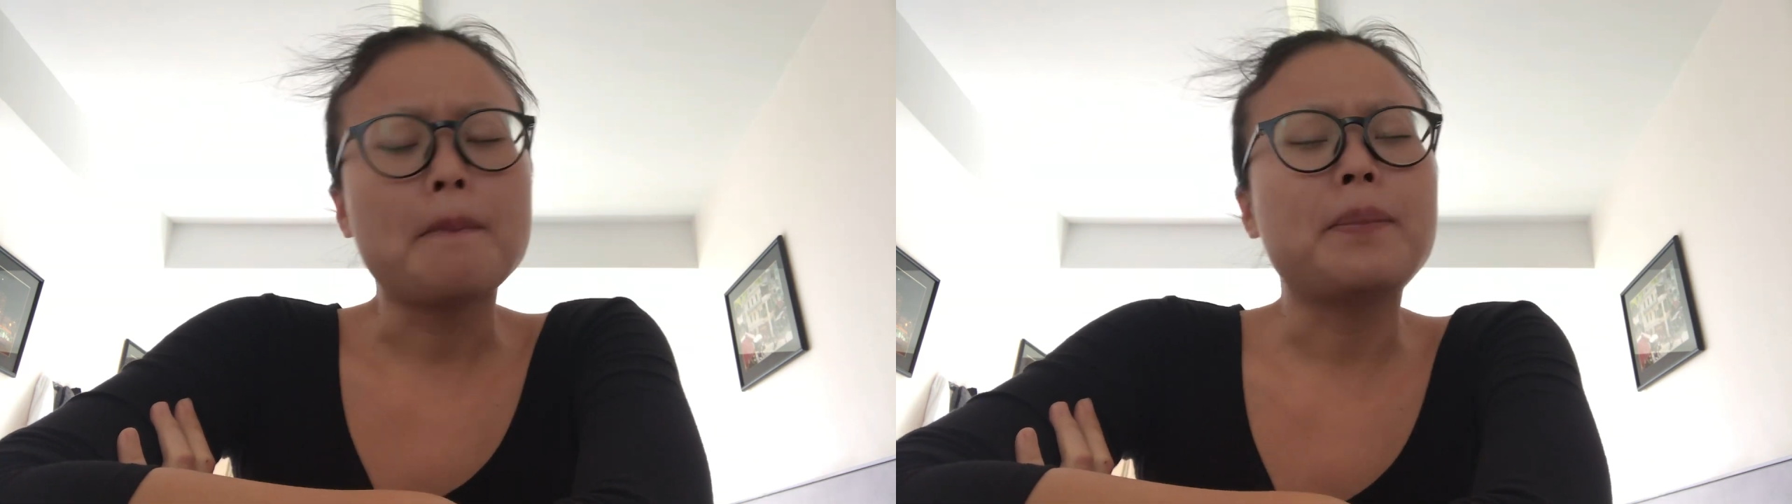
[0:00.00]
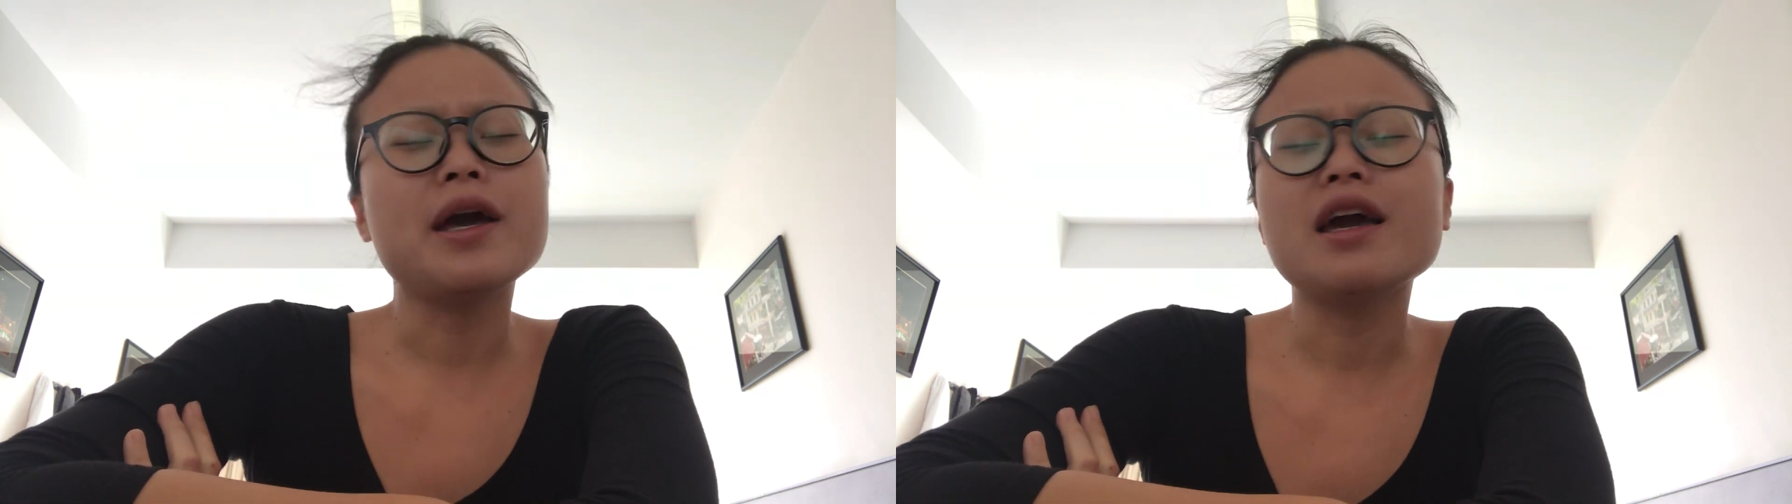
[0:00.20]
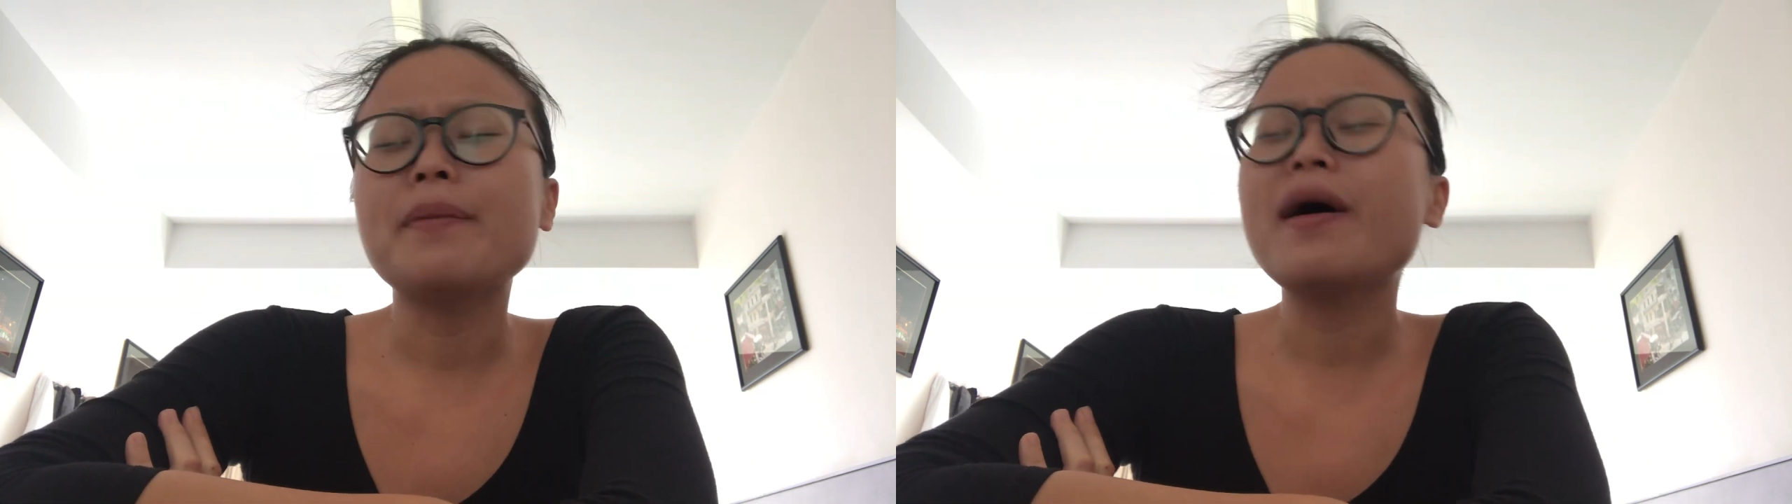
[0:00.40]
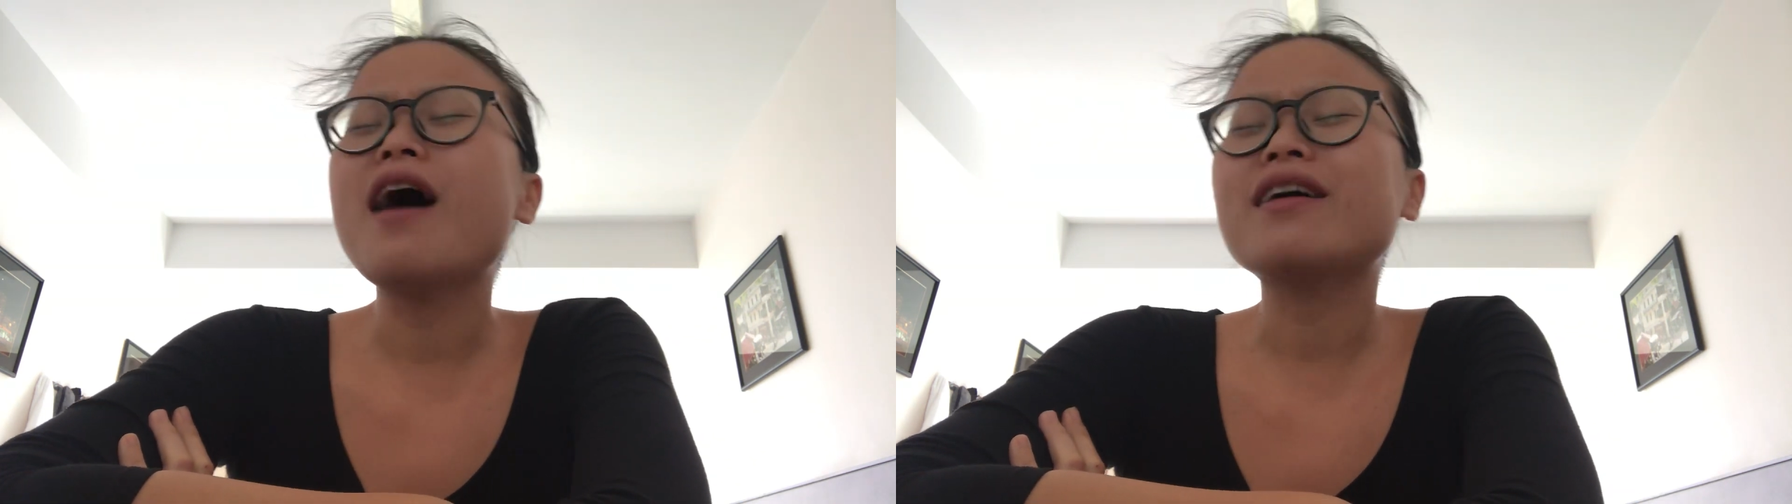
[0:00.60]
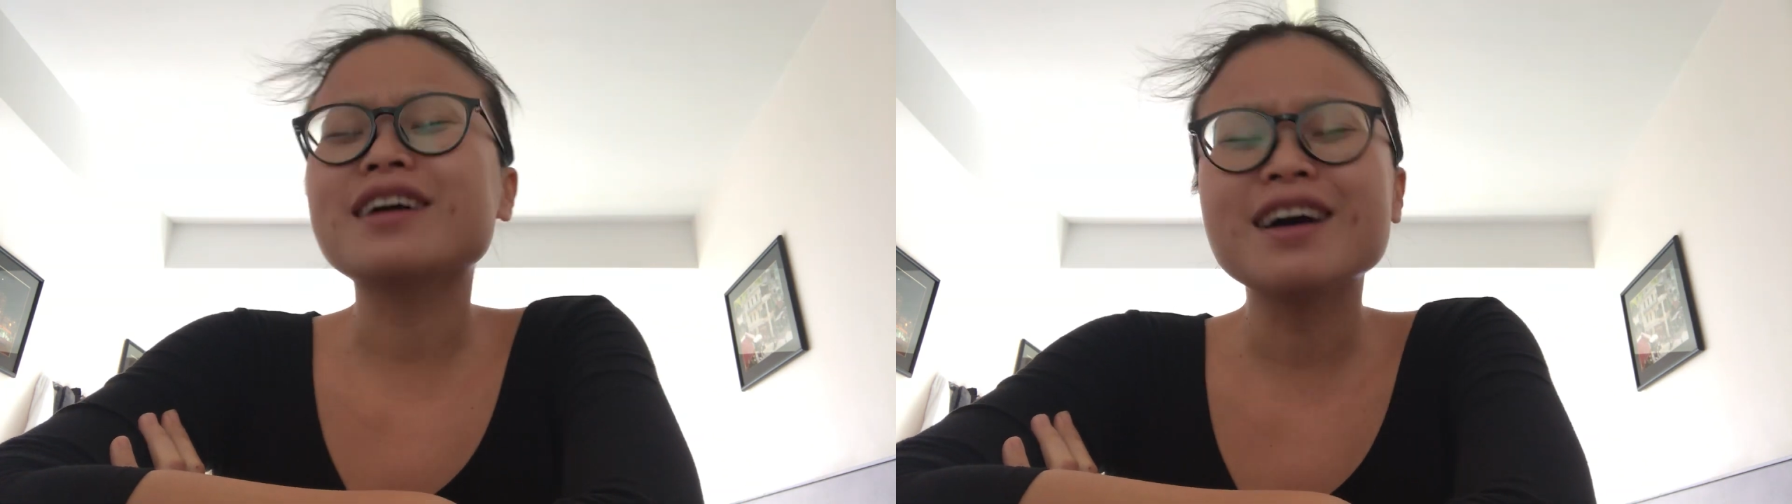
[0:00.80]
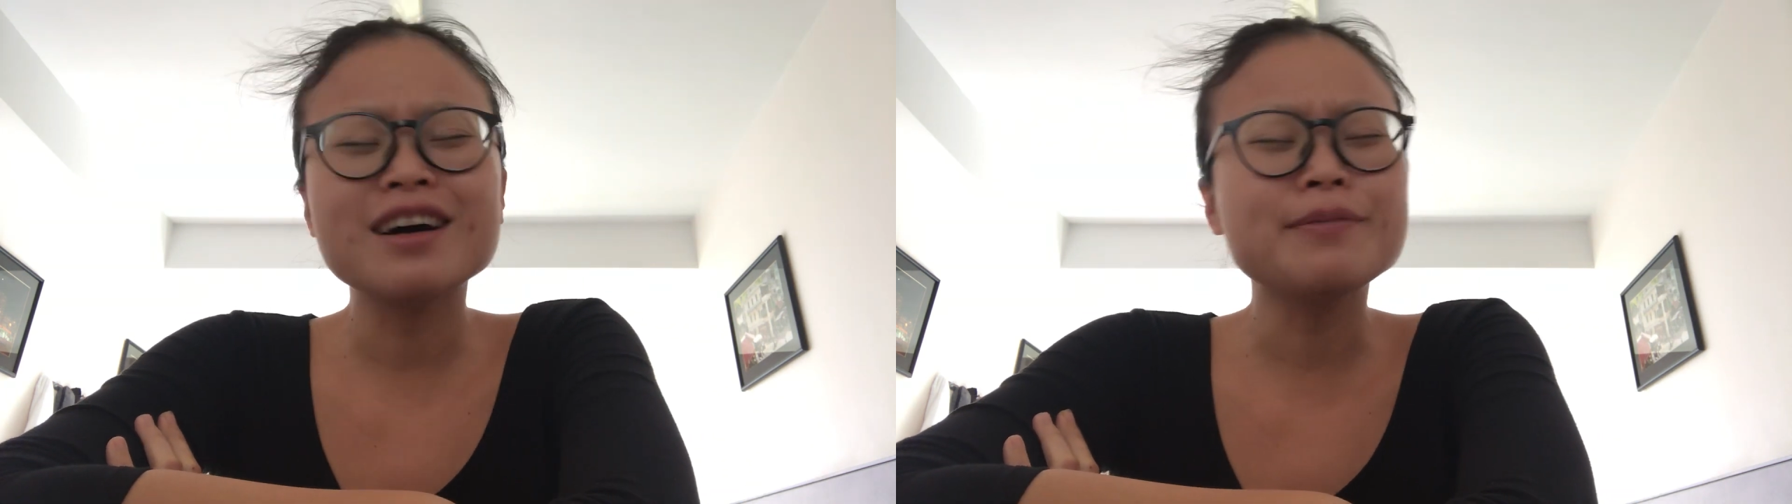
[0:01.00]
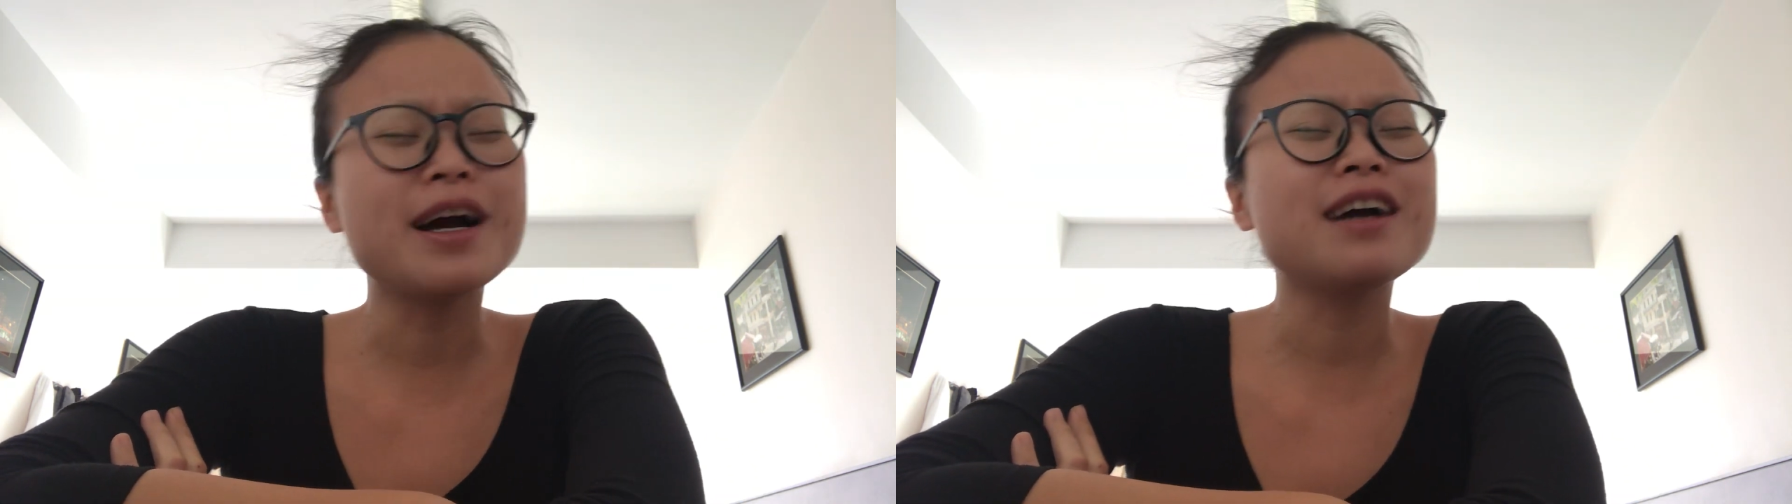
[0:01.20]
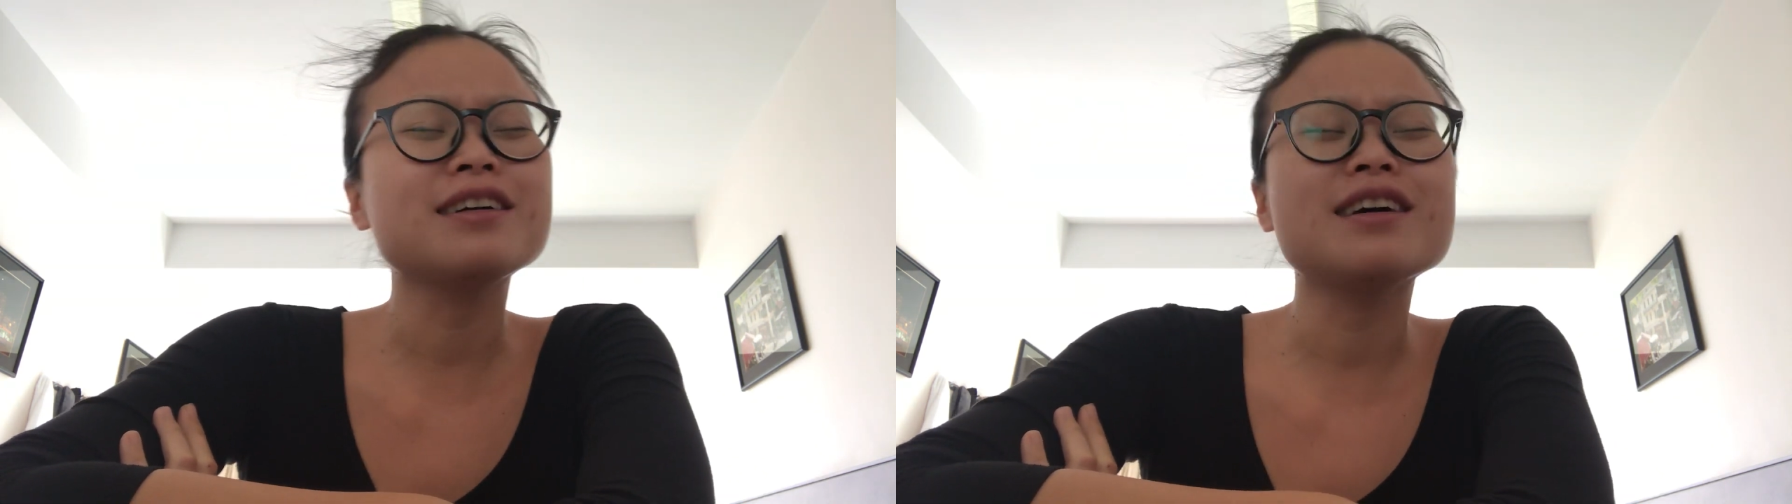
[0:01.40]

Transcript: people come and